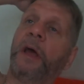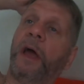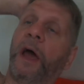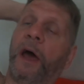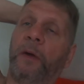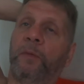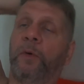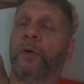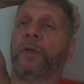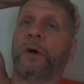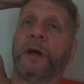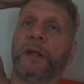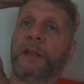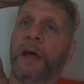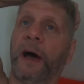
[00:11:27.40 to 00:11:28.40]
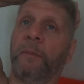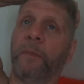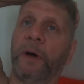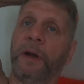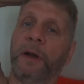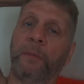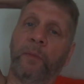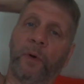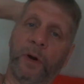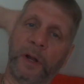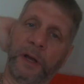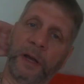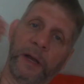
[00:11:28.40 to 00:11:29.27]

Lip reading: And we'll look at that Monday morning,